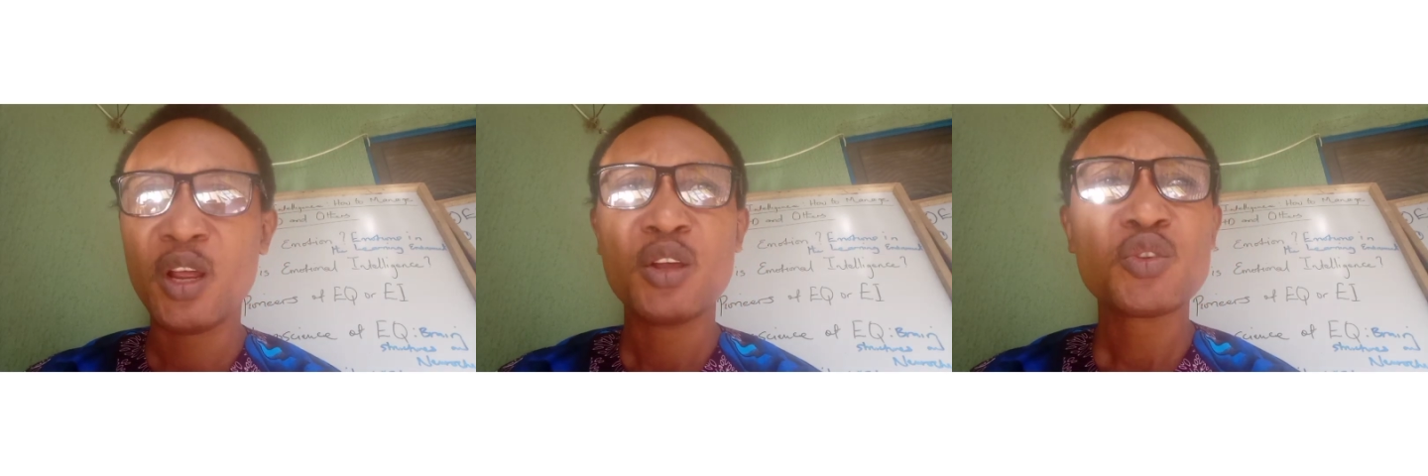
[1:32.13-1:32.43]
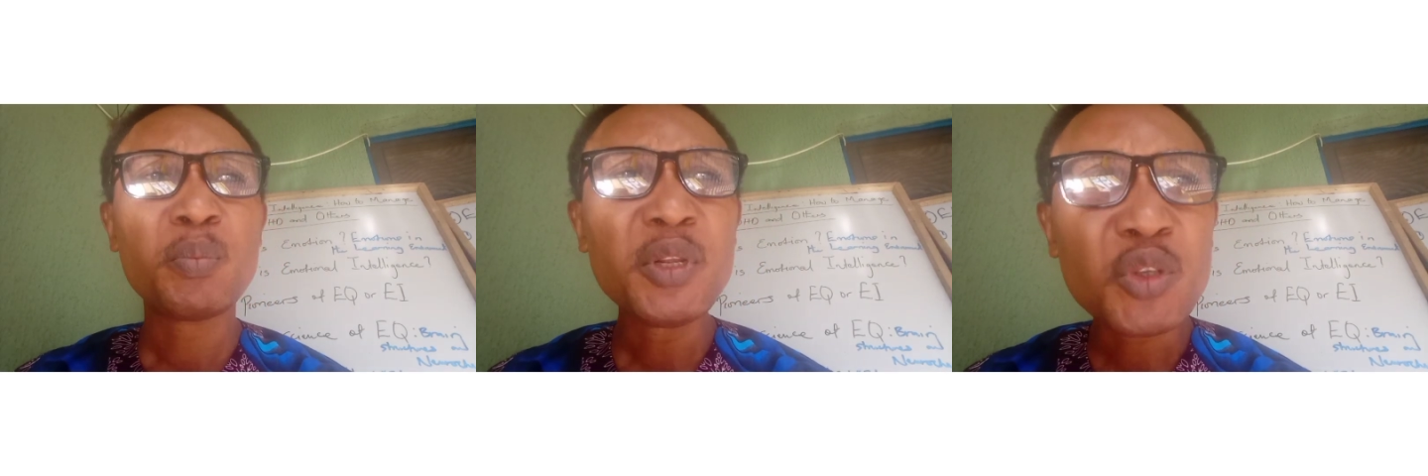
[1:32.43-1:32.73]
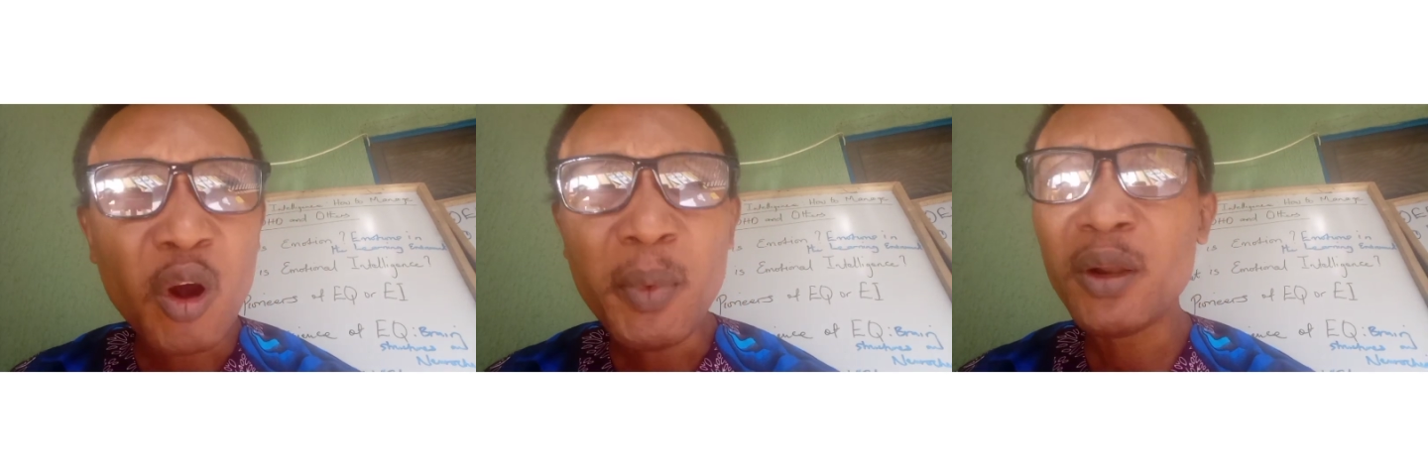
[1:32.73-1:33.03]
So please
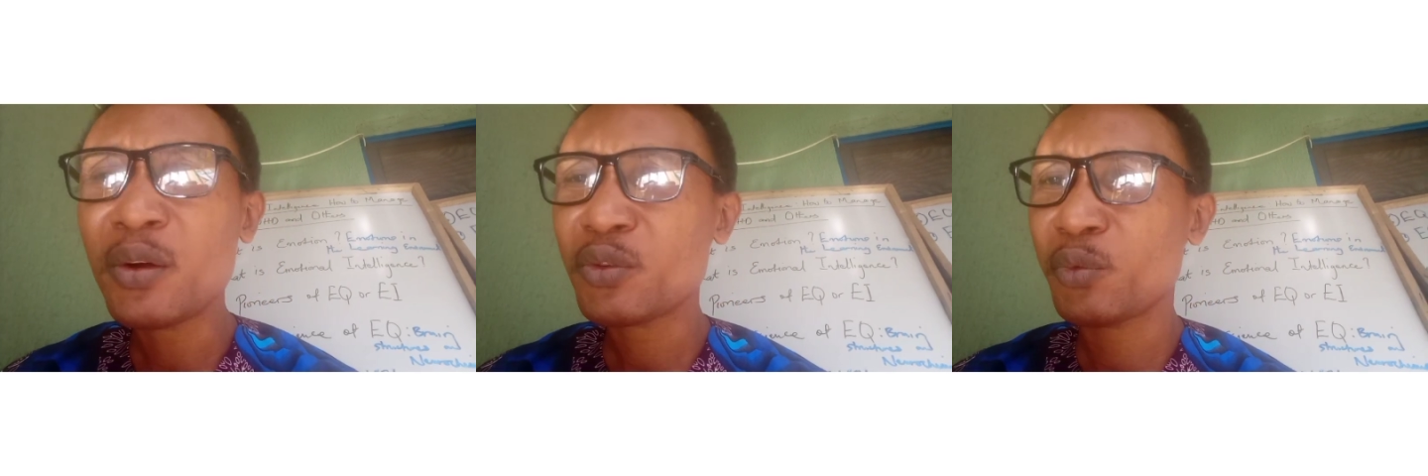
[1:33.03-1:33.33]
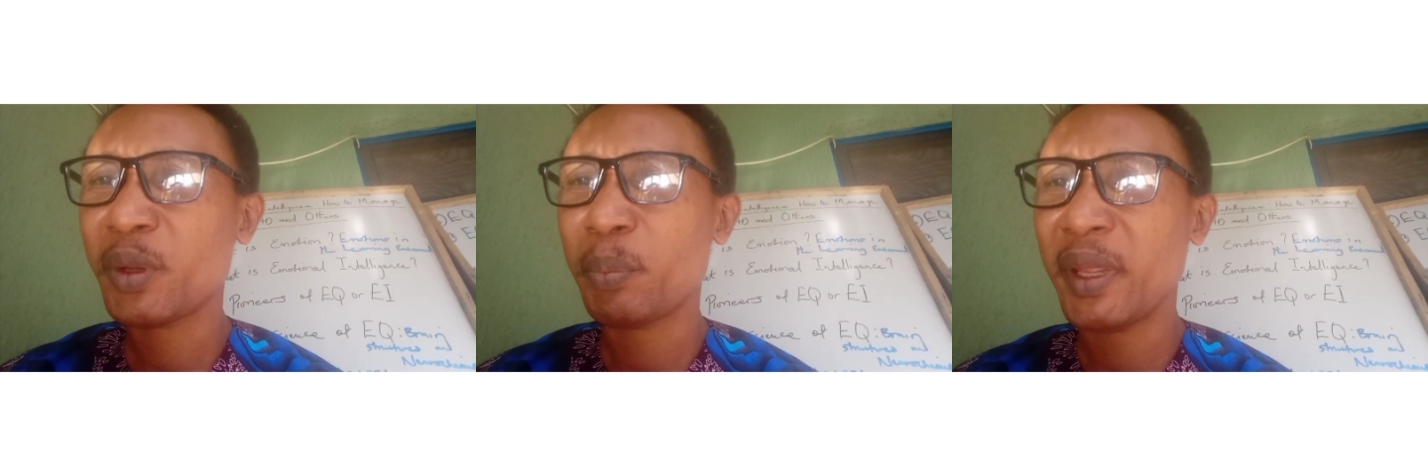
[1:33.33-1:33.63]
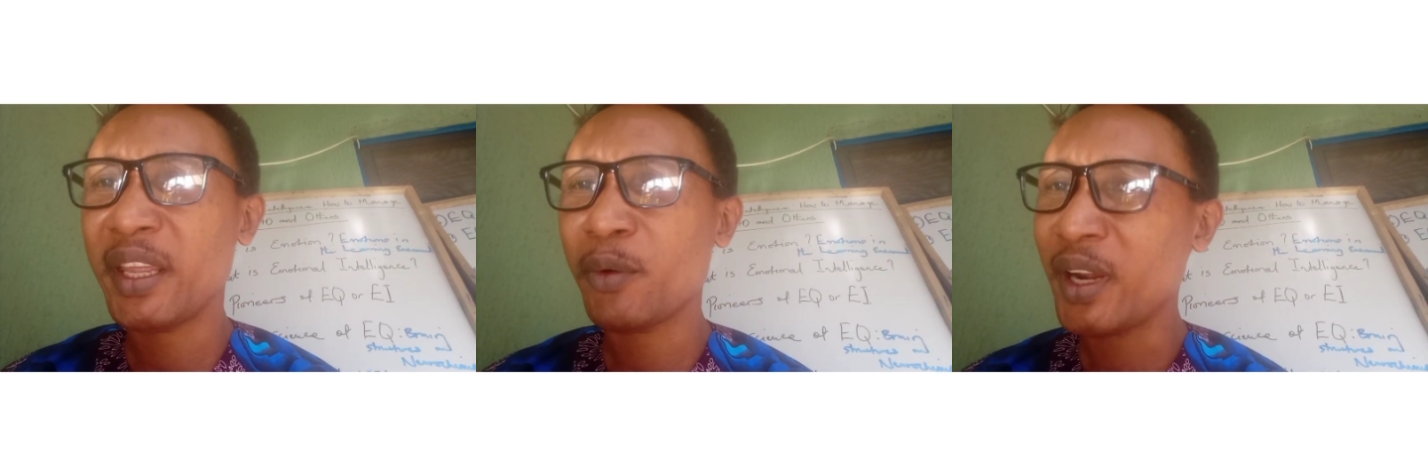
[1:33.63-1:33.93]
come along with
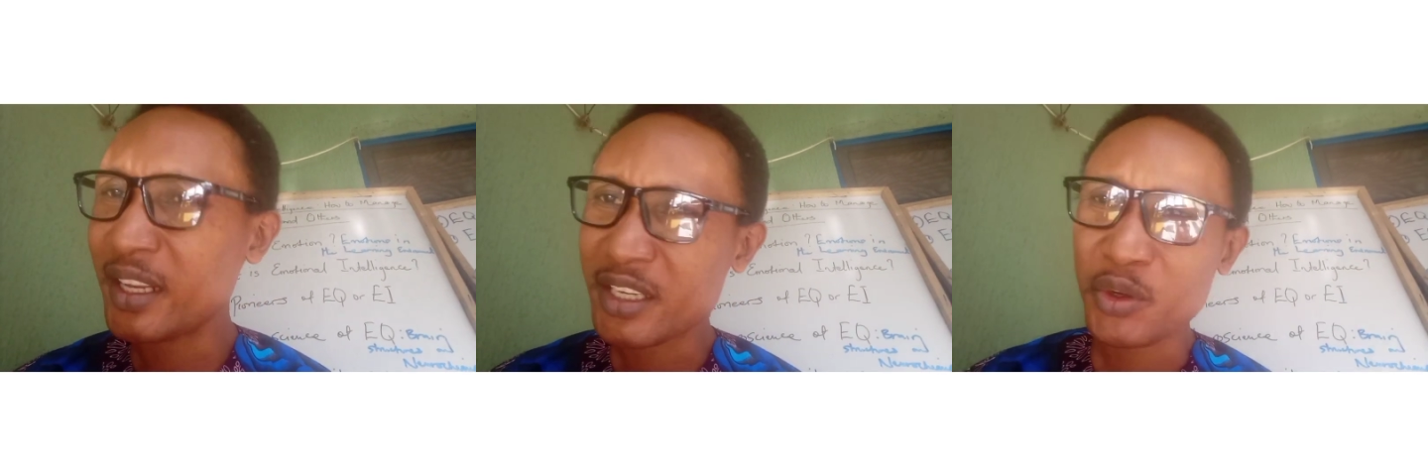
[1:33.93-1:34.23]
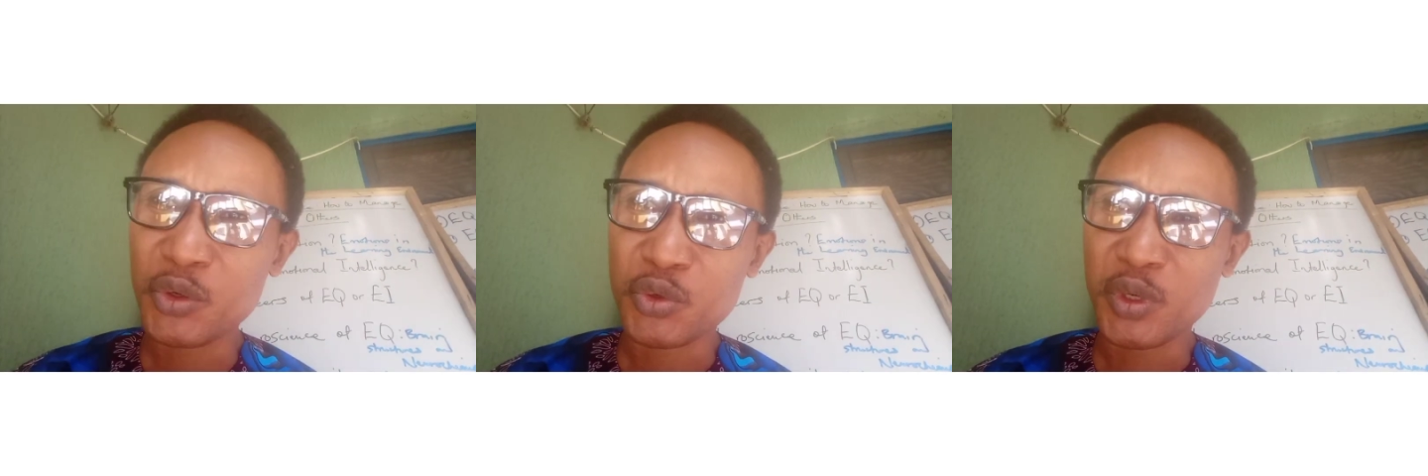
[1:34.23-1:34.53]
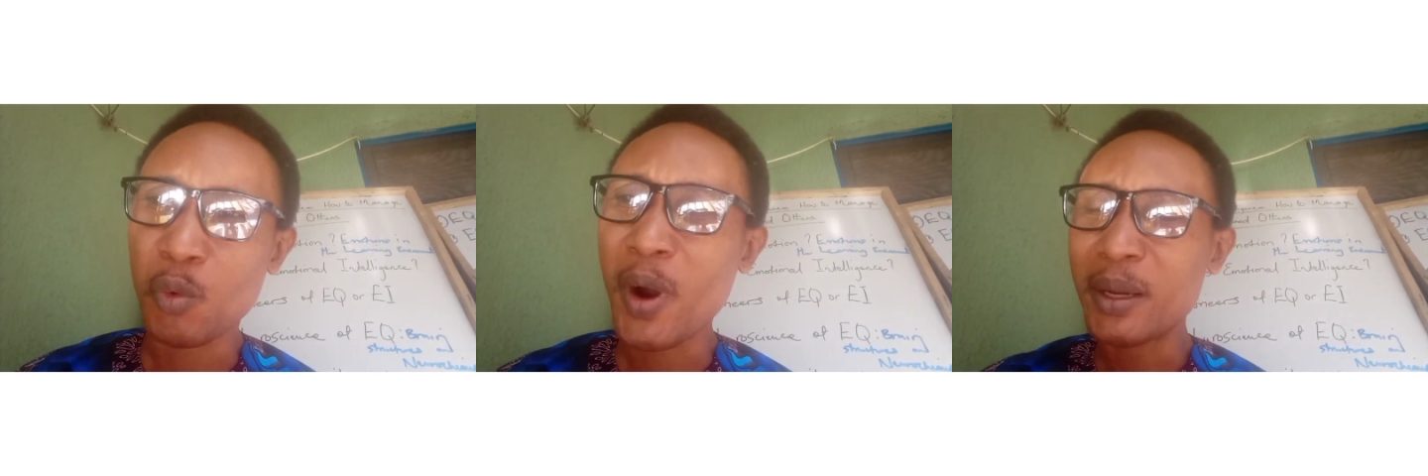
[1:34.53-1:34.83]
me while I take you to
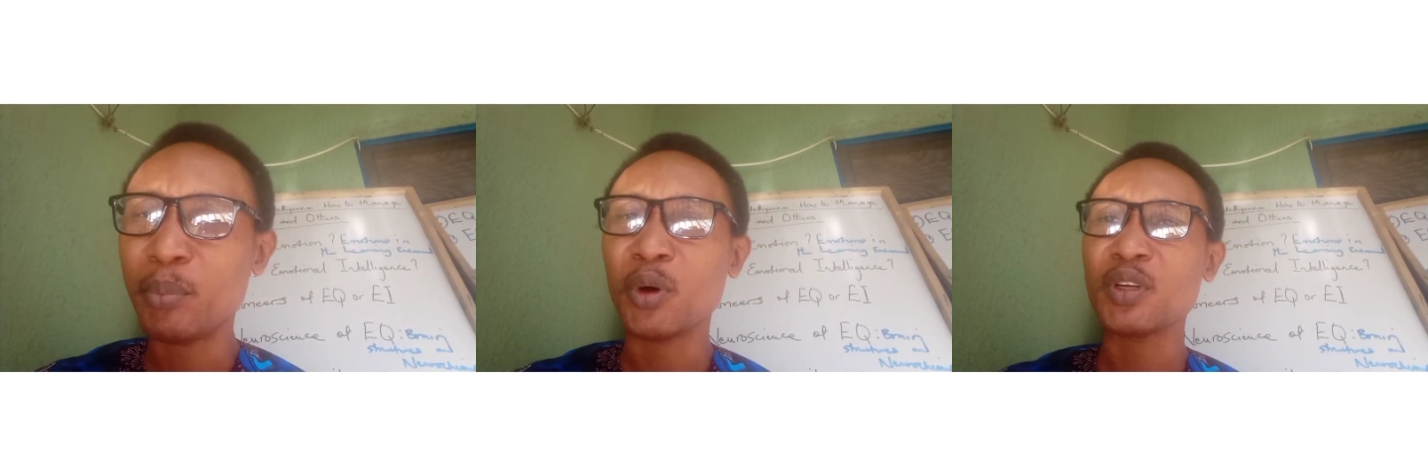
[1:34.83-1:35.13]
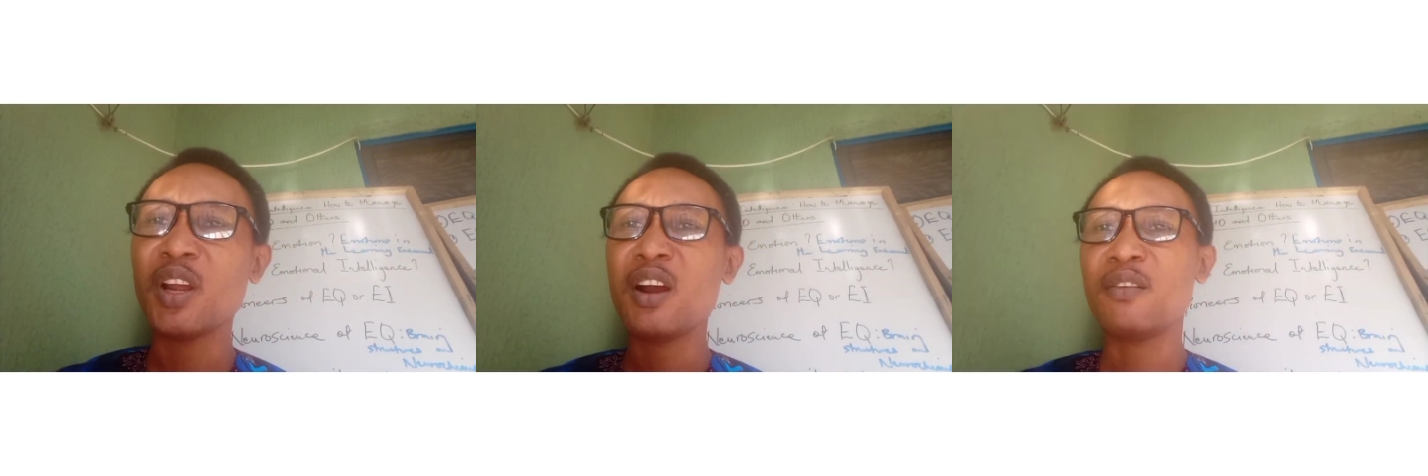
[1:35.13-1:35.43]
the whiteboard